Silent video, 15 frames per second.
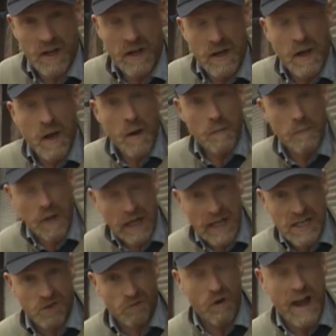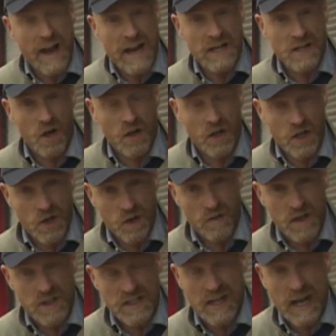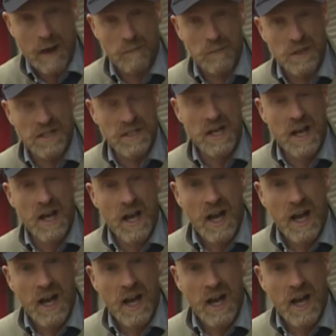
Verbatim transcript: of a, a police raid on a university campus